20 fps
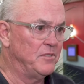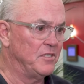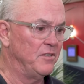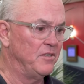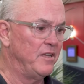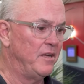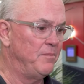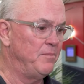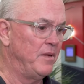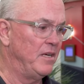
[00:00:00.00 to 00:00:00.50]
So
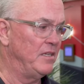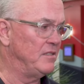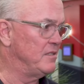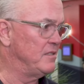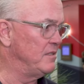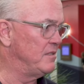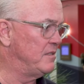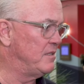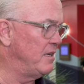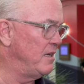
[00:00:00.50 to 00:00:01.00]
that makes
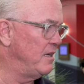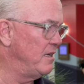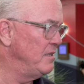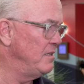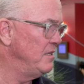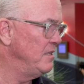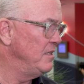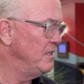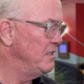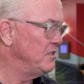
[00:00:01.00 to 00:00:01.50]
it uh,
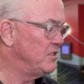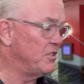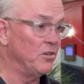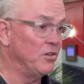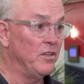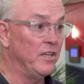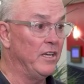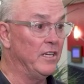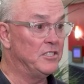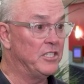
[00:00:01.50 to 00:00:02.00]

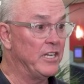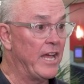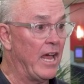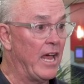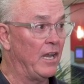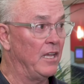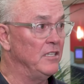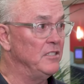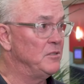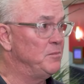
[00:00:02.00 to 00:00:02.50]
certainly a
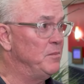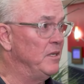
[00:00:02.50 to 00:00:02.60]
challenge.